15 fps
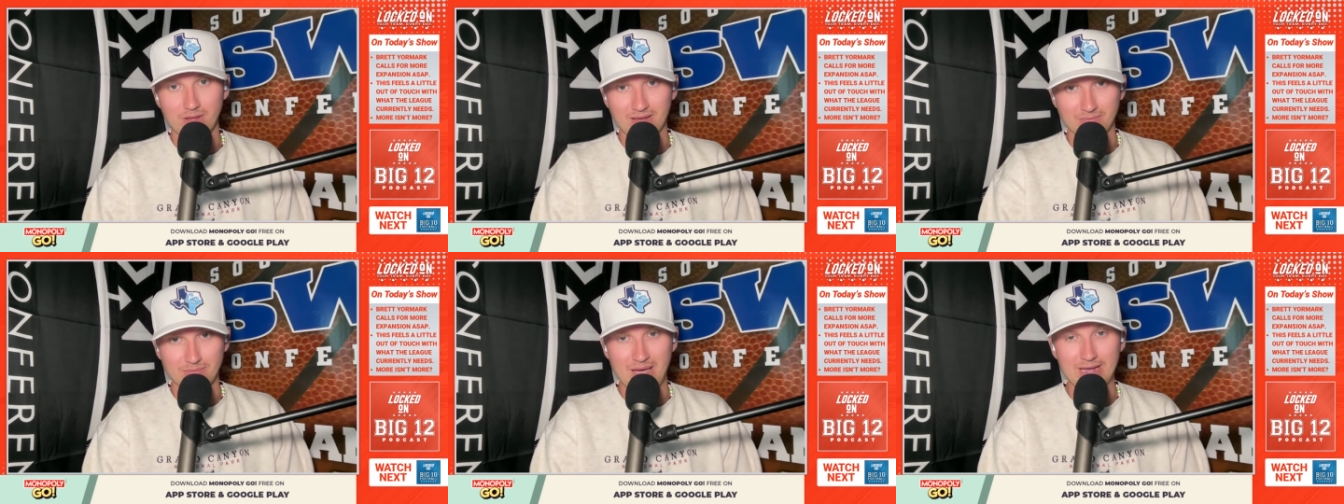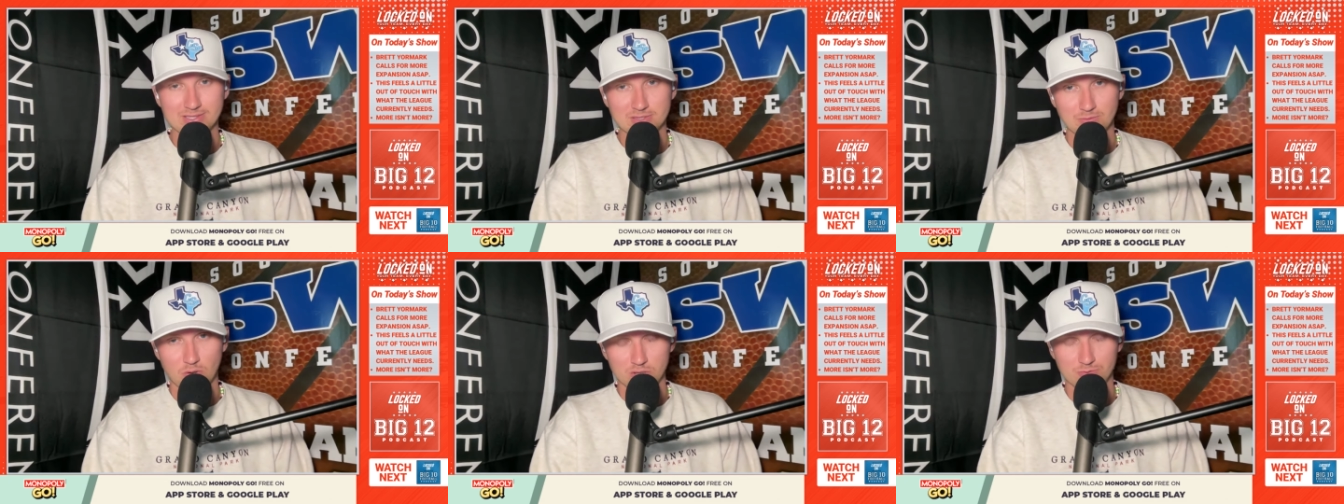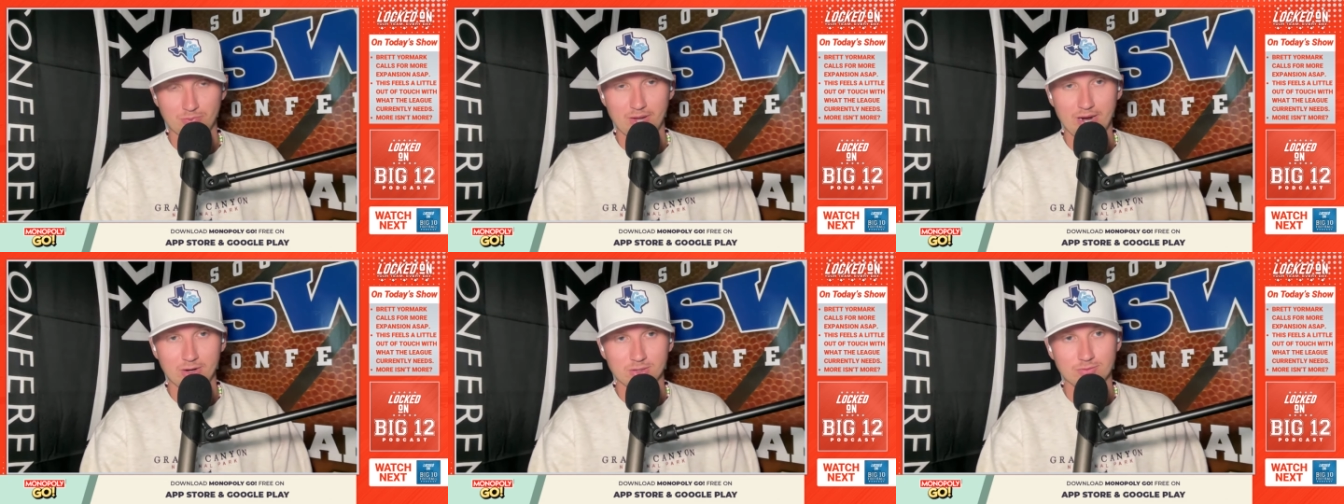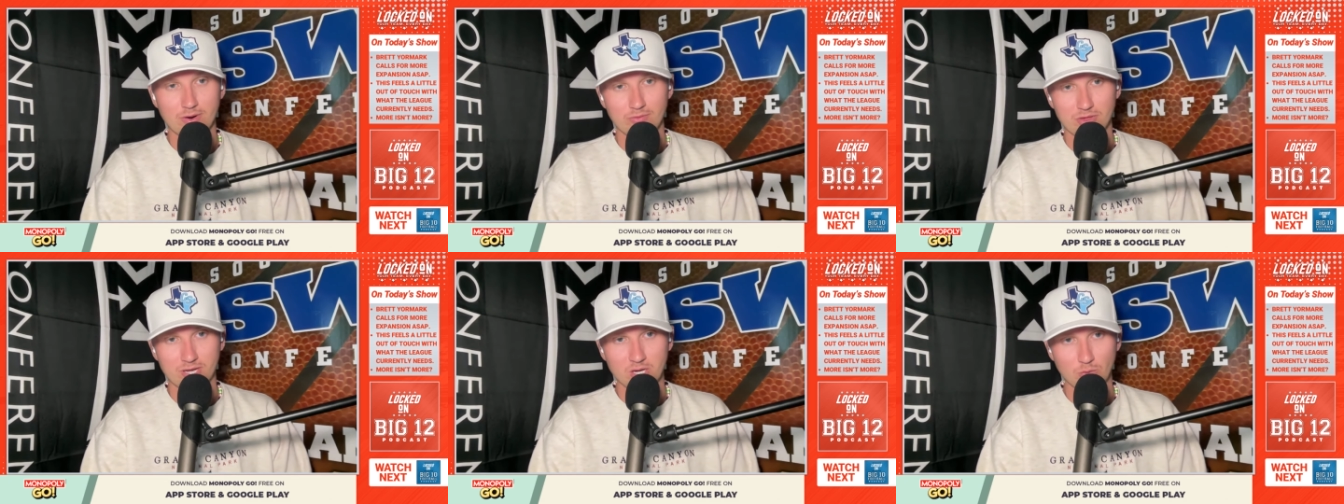like massive multipliers for
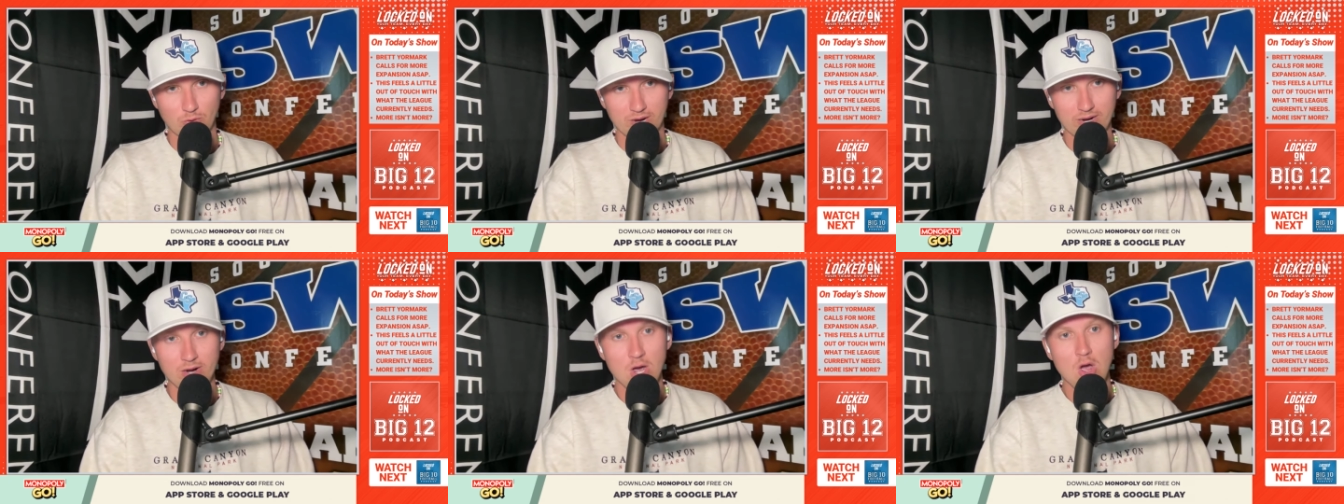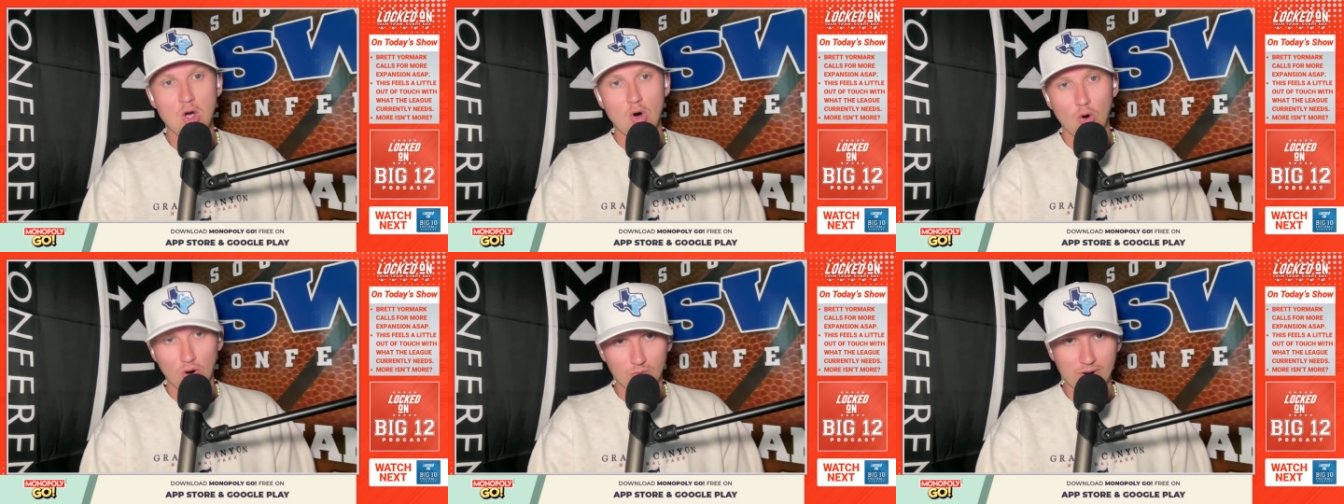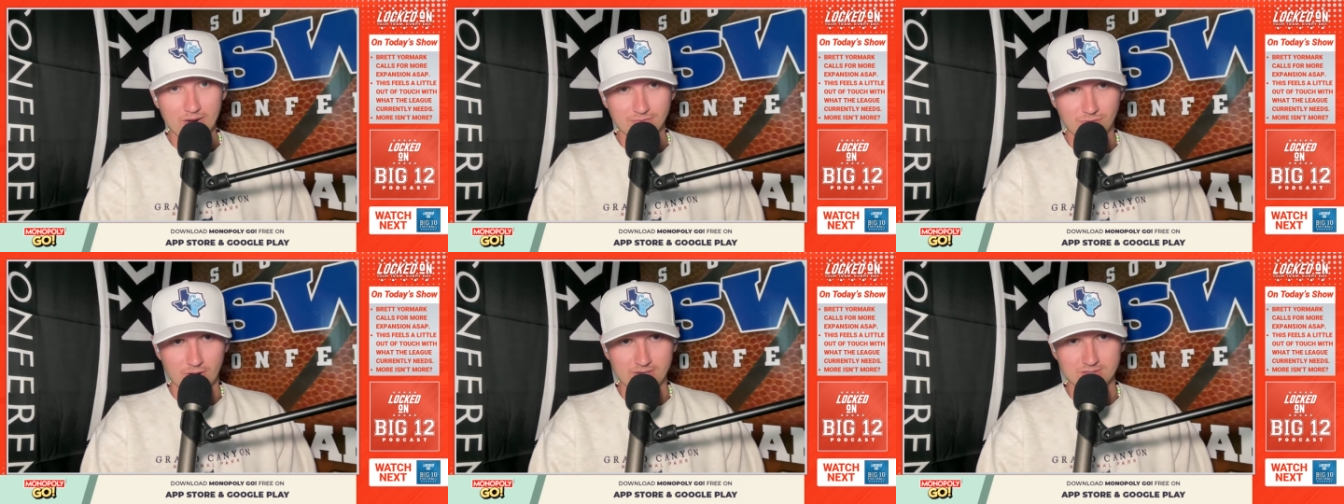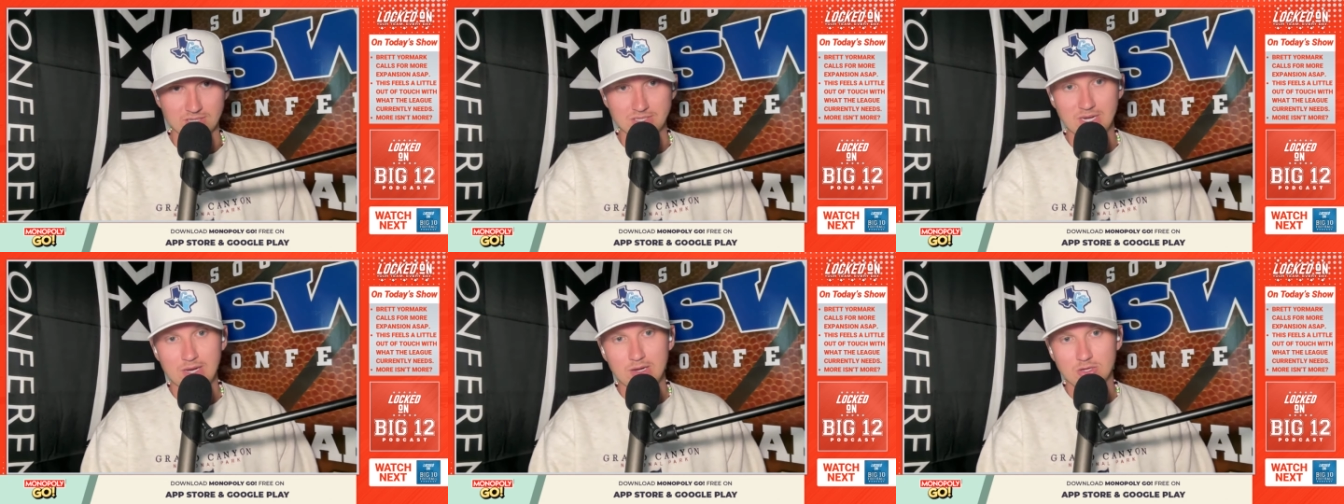everything you win or rent frenzies.